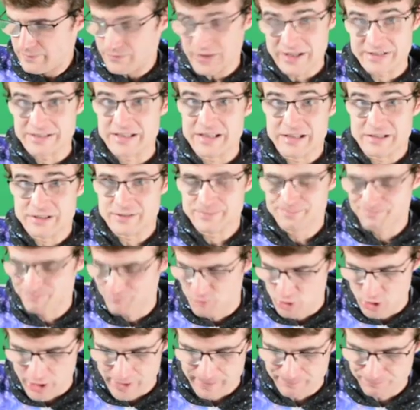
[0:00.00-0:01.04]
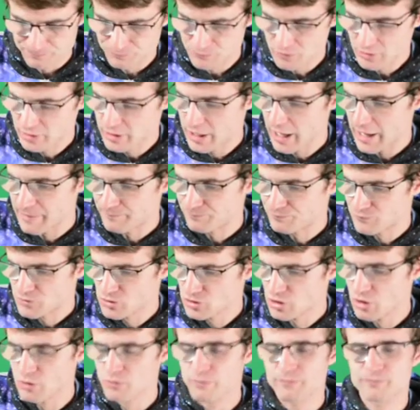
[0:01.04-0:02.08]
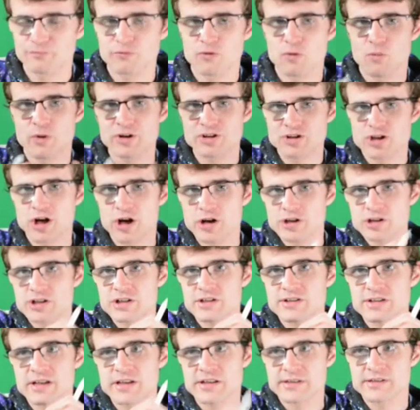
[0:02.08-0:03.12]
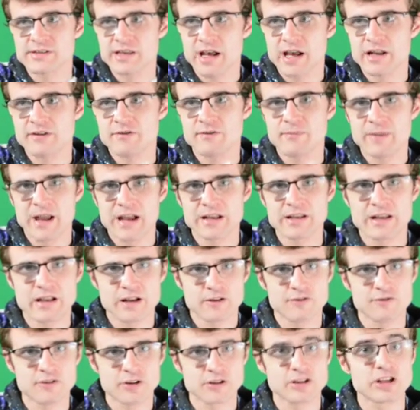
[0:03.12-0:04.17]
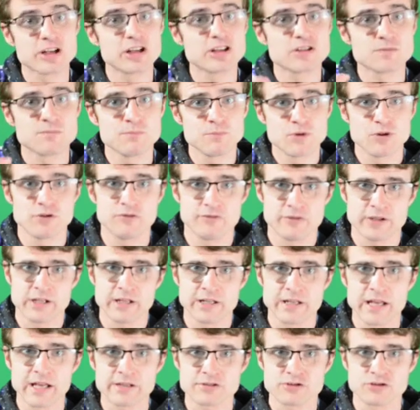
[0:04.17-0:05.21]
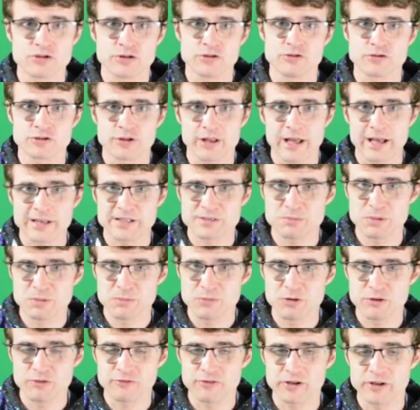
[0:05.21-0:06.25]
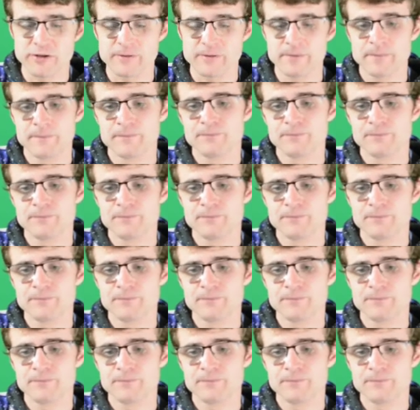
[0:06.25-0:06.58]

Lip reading: that's it, right? Okay, so when charge is inside of a magnetic field and it's moving, and that's crucial, it has to be moving,